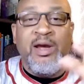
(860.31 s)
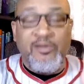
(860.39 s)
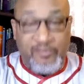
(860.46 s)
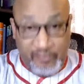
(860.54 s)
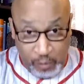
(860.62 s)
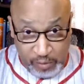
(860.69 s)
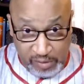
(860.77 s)

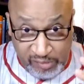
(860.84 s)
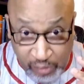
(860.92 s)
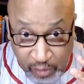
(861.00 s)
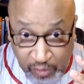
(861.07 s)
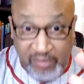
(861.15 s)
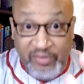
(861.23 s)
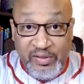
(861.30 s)
and focus
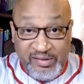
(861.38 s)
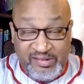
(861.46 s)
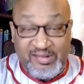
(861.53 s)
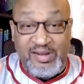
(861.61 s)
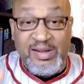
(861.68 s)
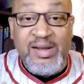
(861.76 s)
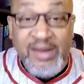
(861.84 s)
on
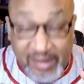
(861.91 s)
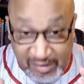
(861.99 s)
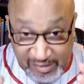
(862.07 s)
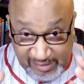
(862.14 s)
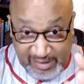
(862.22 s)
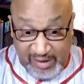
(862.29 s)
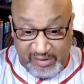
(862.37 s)
this
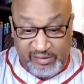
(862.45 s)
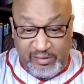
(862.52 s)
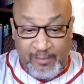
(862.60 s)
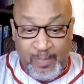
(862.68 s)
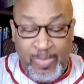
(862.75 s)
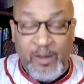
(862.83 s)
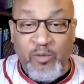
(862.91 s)

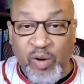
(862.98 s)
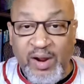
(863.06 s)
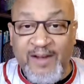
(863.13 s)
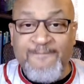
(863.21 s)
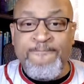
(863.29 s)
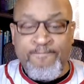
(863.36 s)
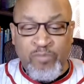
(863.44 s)
discussion,
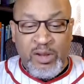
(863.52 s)
right?